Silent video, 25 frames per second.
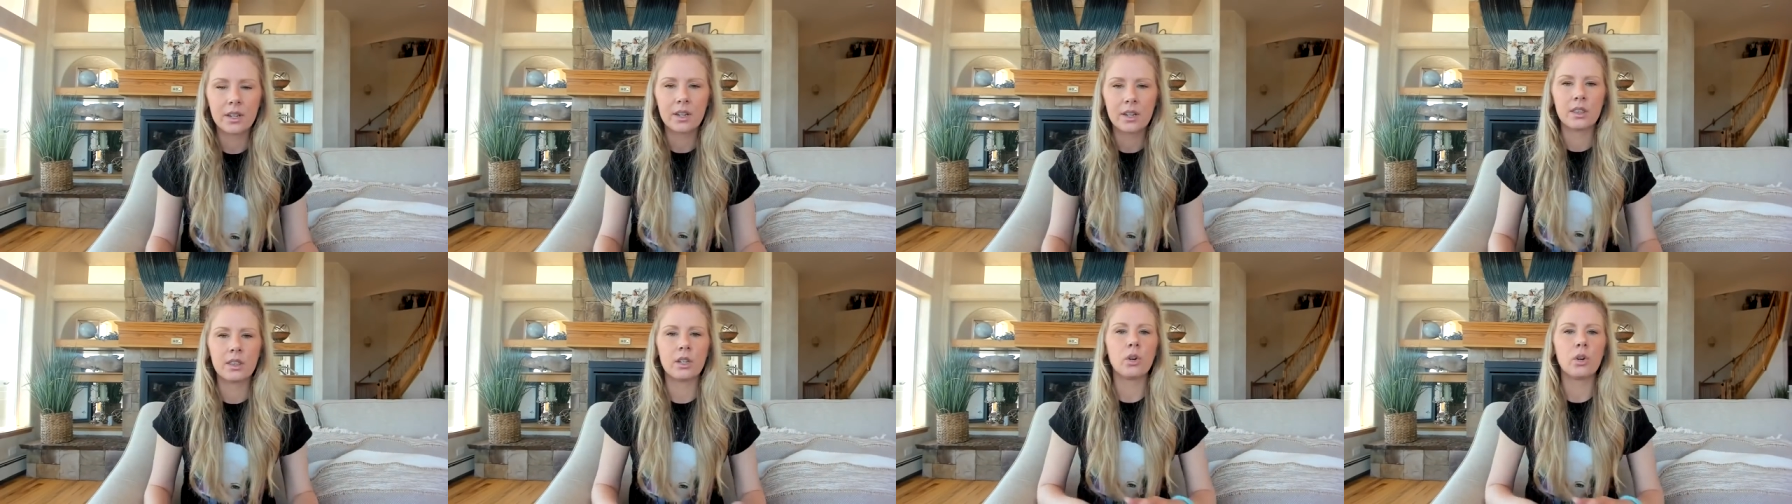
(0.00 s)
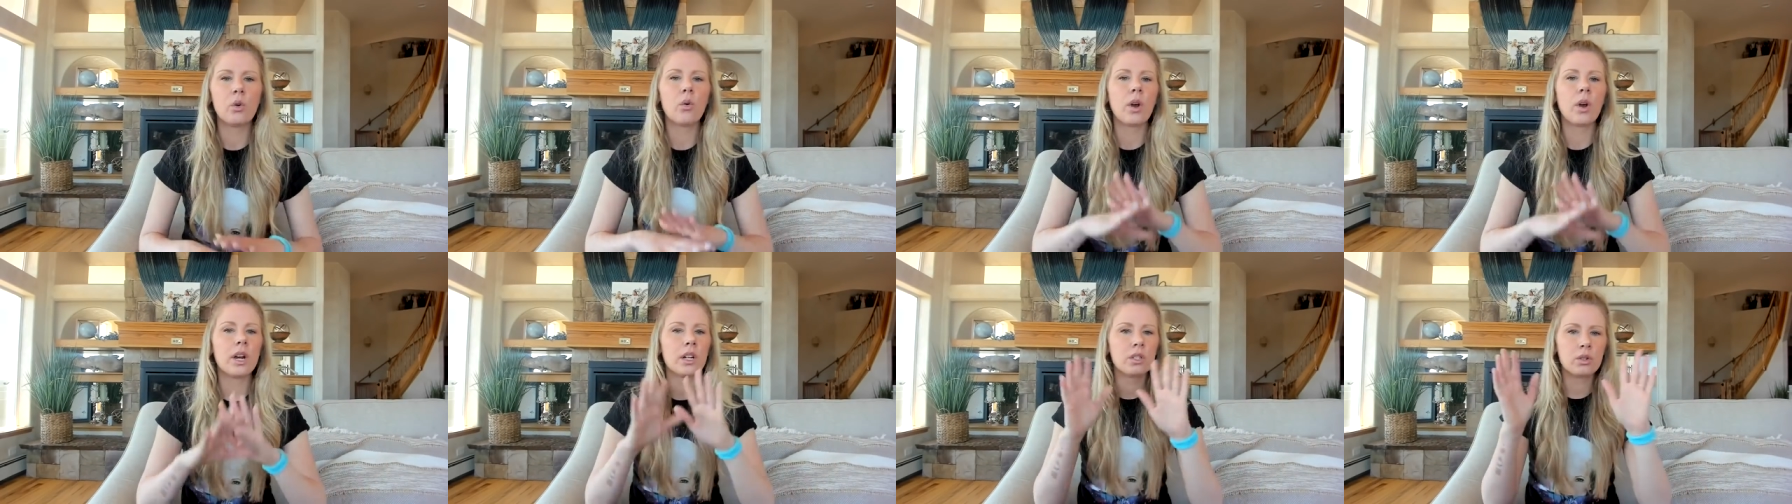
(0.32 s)
The
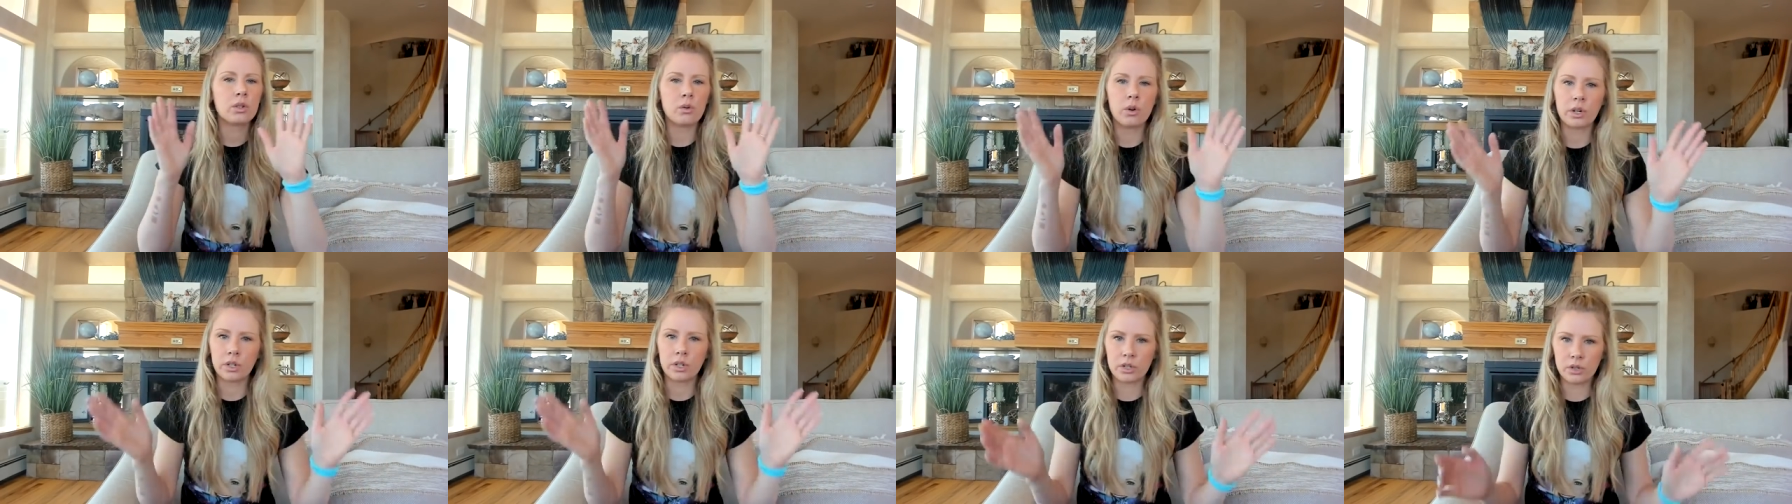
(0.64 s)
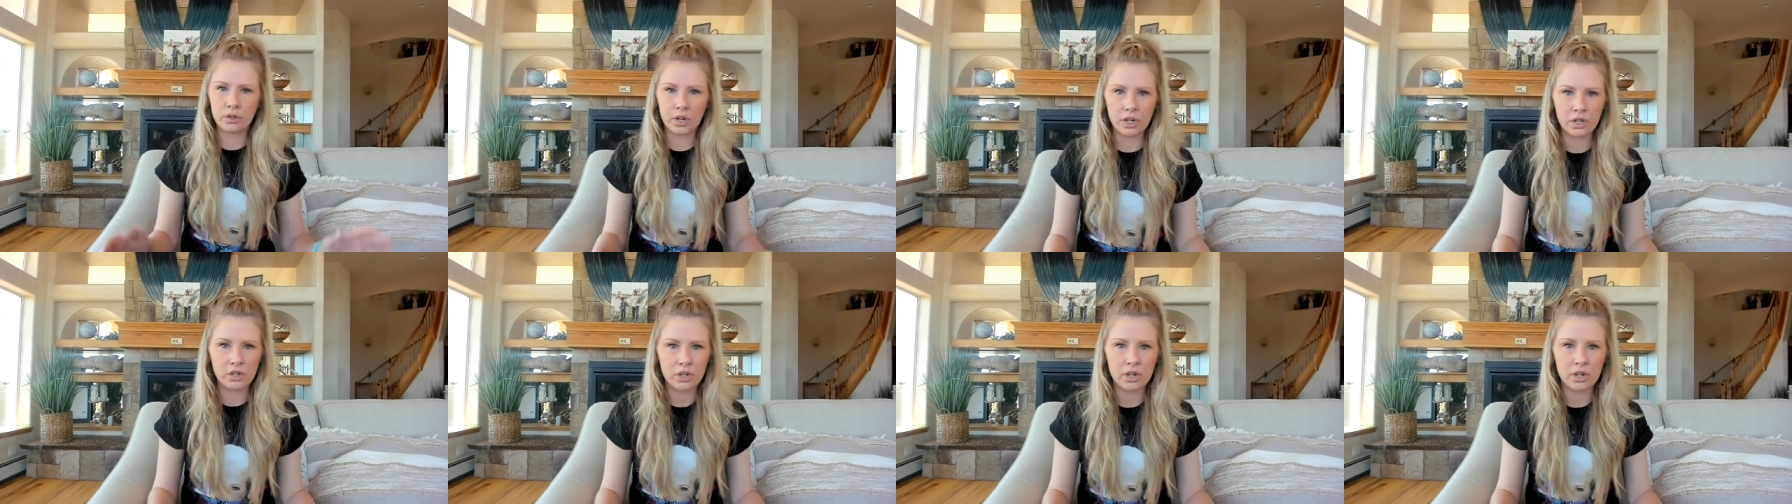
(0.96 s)
greatest
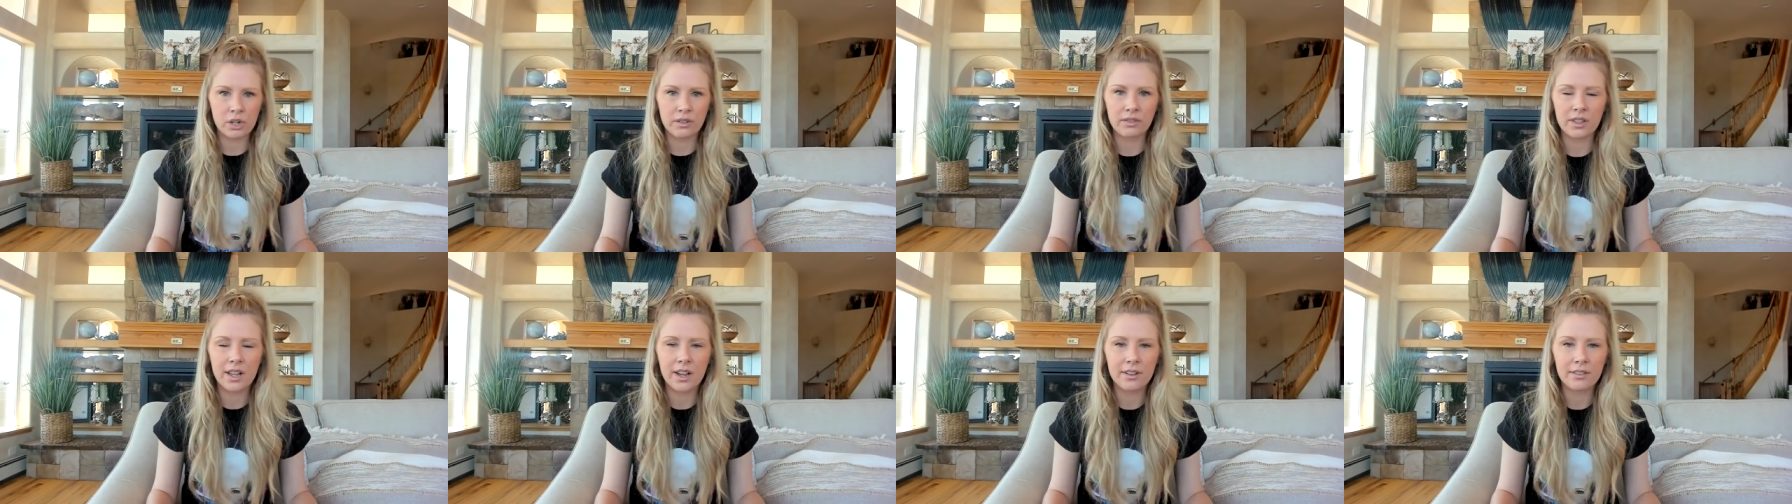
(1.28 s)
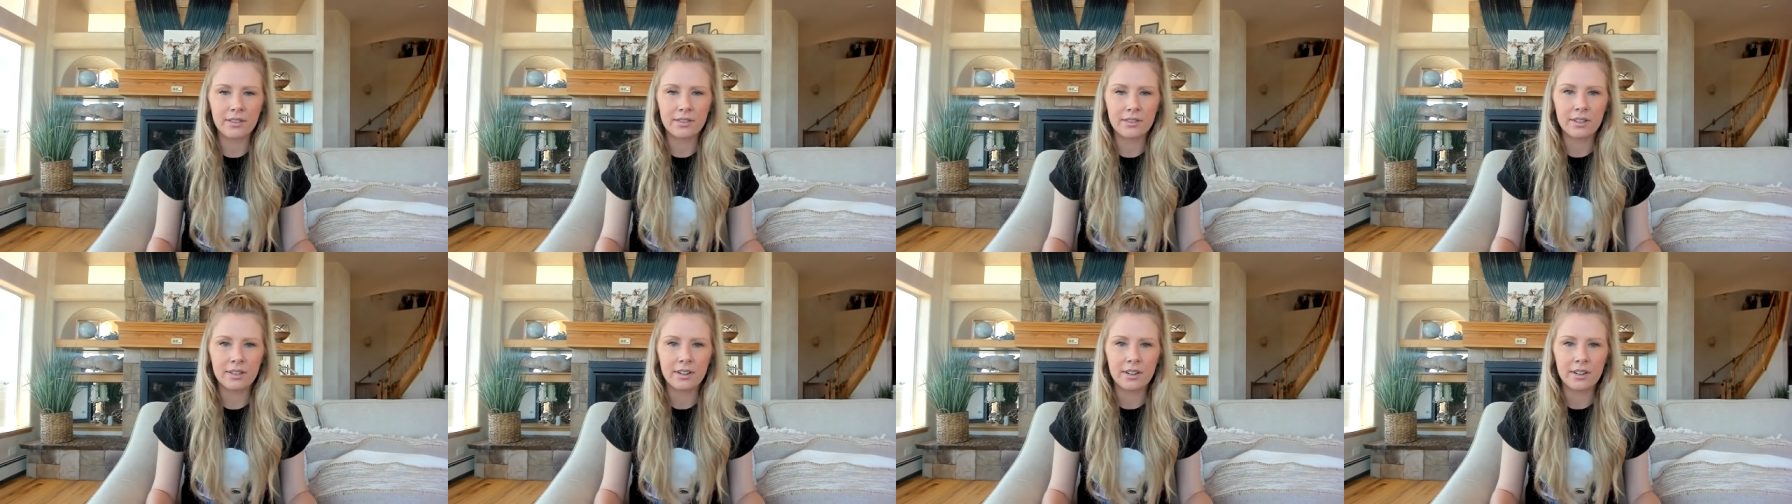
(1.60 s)
orchestration of love.